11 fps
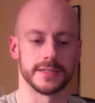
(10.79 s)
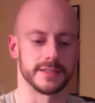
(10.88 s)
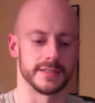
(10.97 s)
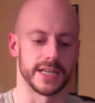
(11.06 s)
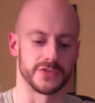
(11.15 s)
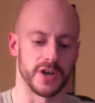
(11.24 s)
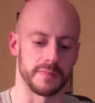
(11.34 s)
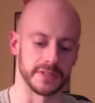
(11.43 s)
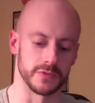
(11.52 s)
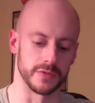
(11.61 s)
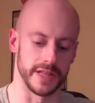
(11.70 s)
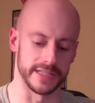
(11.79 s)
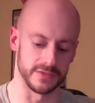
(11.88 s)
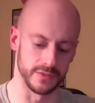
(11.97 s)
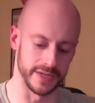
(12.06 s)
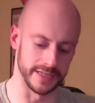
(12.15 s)
And I dropped this one
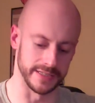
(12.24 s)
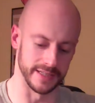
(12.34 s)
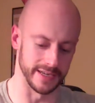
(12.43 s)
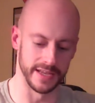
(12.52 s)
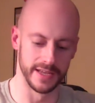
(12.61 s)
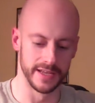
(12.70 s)
last week, and like